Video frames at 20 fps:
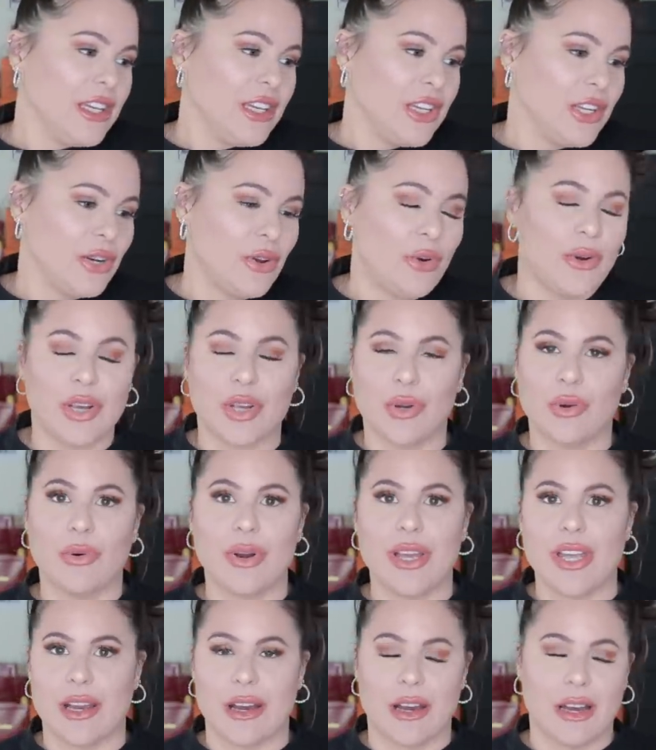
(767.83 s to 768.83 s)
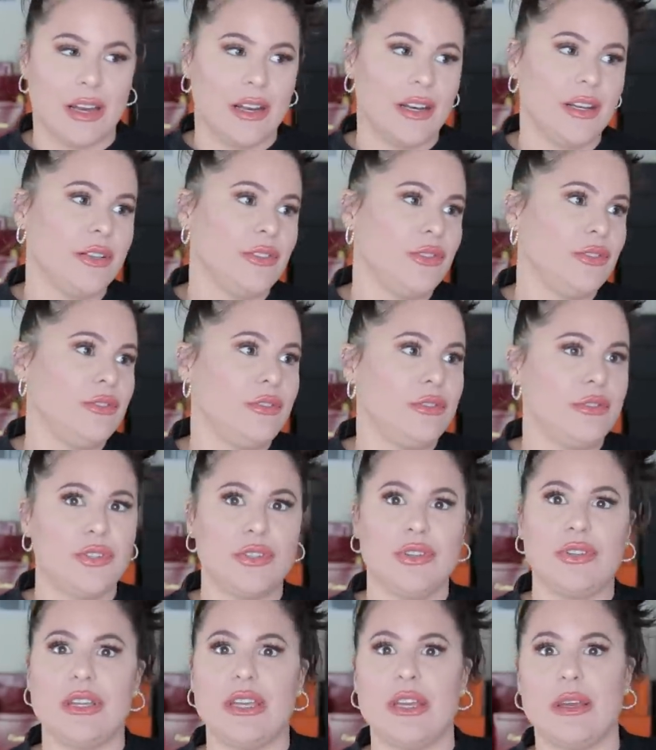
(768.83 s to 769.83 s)
you know, a Goyard, a
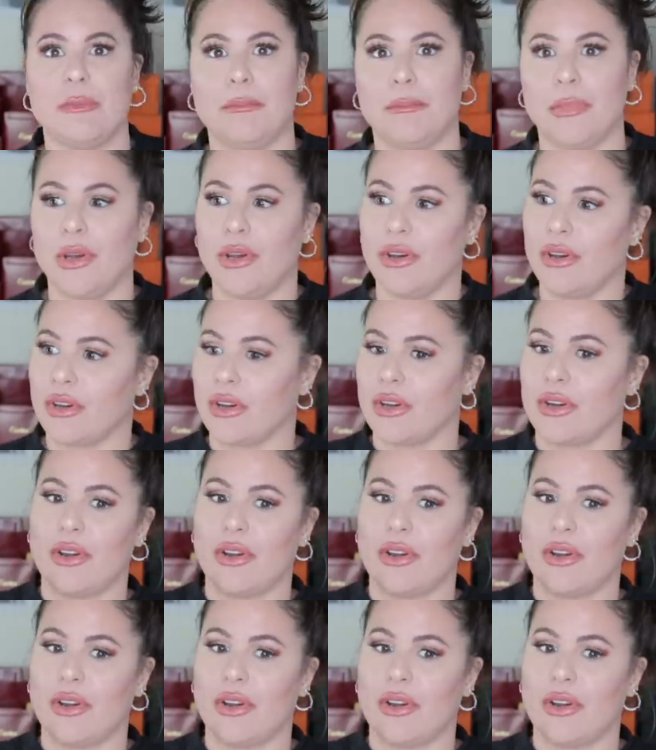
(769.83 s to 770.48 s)
Dooney and Bourke,